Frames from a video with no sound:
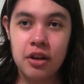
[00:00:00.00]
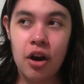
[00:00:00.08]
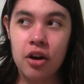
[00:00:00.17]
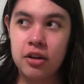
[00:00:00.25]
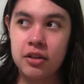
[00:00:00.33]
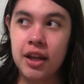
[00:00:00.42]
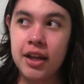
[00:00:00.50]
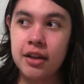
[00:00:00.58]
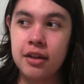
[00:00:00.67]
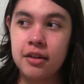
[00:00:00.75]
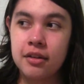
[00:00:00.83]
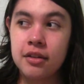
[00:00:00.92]
are
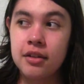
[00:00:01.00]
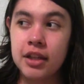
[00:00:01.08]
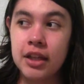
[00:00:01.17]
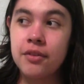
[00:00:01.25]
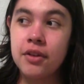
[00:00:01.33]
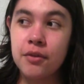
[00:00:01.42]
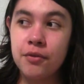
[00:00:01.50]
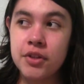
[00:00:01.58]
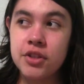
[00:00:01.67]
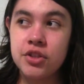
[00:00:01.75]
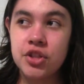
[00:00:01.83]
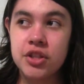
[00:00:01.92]
like, even if
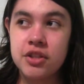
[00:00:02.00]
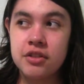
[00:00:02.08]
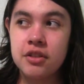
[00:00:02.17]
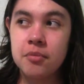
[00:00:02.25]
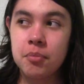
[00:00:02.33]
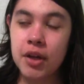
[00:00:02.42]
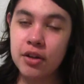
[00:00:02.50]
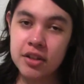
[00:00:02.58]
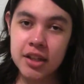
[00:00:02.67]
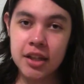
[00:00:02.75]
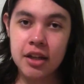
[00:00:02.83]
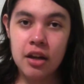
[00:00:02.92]
it's just
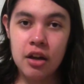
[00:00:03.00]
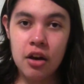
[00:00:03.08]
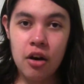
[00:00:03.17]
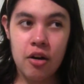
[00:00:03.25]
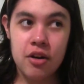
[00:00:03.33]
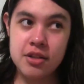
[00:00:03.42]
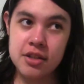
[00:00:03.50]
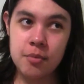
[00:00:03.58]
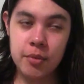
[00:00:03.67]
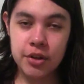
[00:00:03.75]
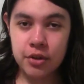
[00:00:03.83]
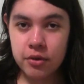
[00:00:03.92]
barely, are
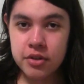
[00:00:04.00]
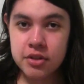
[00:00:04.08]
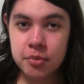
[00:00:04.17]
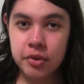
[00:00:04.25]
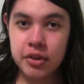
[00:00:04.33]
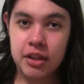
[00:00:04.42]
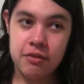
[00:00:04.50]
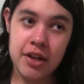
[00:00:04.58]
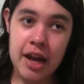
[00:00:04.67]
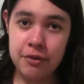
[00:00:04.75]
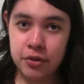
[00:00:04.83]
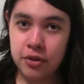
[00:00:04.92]
somewhat noticeable
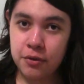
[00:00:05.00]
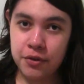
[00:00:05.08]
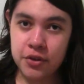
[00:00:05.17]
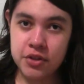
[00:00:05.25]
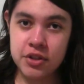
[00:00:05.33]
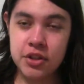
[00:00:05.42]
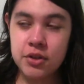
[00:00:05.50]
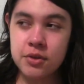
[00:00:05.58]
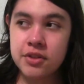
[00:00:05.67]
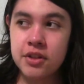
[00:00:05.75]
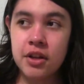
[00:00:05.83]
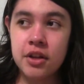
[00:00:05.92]
even after the first
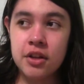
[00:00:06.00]
use.